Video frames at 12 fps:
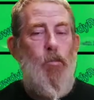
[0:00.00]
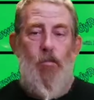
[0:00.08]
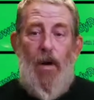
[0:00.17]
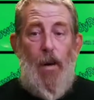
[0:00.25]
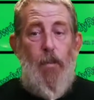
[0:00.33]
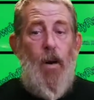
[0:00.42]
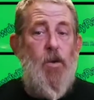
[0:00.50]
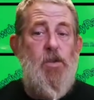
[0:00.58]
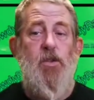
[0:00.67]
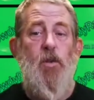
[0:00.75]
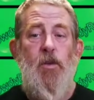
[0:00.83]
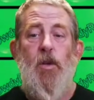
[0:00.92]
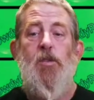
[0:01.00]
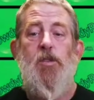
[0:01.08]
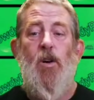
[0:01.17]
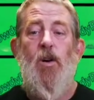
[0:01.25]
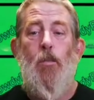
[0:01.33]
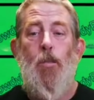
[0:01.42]
My personal views
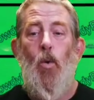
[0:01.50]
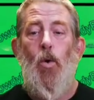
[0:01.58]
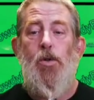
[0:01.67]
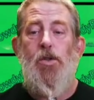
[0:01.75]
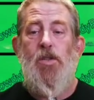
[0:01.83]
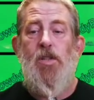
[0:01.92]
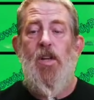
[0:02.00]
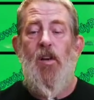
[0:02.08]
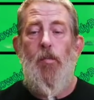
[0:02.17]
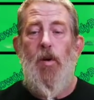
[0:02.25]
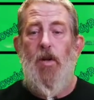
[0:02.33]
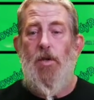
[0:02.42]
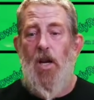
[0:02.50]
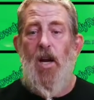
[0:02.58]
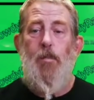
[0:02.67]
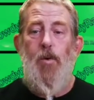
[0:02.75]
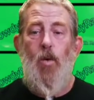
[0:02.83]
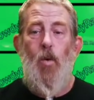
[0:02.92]
on abortion have been
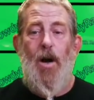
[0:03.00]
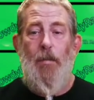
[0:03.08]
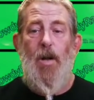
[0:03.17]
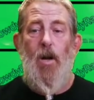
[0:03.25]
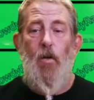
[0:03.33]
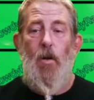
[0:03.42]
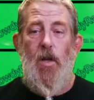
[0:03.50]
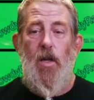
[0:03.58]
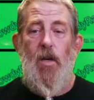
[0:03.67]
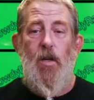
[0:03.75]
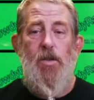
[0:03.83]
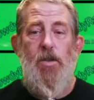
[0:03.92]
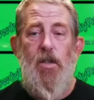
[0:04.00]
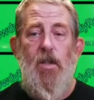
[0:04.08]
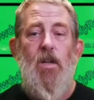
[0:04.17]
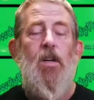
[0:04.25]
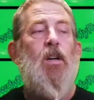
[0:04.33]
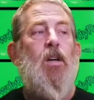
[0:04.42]
shaped quite a bit over the years.
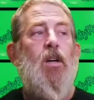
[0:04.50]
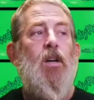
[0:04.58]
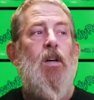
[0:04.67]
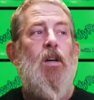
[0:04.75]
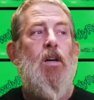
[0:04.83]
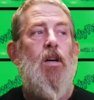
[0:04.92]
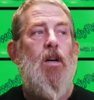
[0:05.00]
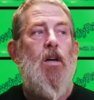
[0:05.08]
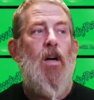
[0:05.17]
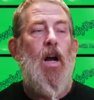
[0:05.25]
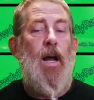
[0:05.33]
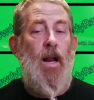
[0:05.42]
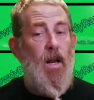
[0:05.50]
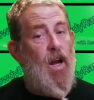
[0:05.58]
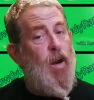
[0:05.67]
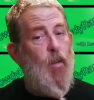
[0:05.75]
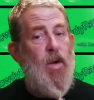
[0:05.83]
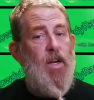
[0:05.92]
In a
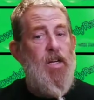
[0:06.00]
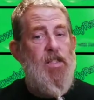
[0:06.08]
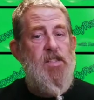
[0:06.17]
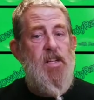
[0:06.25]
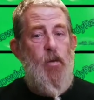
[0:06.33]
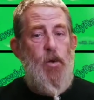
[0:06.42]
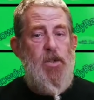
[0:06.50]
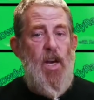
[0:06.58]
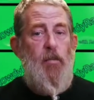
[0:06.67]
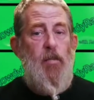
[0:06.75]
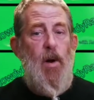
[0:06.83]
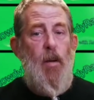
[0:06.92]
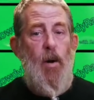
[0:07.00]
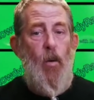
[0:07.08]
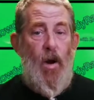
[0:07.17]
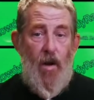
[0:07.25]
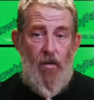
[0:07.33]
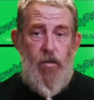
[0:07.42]
lot of ways, they were shaped by my
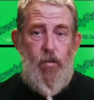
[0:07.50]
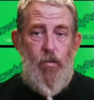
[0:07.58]
wife.